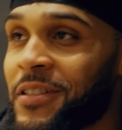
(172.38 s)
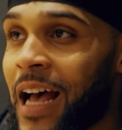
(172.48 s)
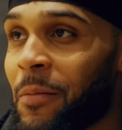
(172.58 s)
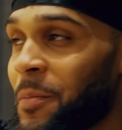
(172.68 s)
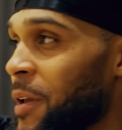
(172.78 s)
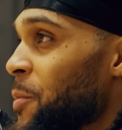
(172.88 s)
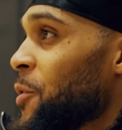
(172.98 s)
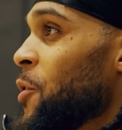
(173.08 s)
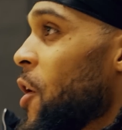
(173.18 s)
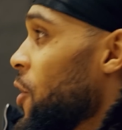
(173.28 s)
over top of
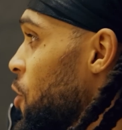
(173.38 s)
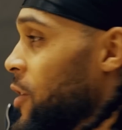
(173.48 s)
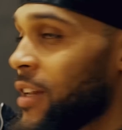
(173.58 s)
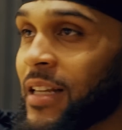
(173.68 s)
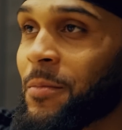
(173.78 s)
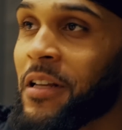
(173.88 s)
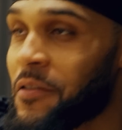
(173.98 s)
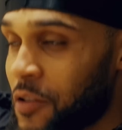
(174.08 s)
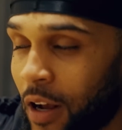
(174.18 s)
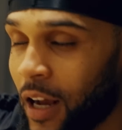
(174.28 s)
people, or, you know, that type of
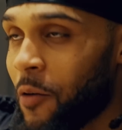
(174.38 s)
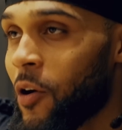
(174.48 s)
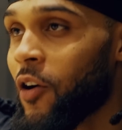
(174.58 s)
stuff. So I gotta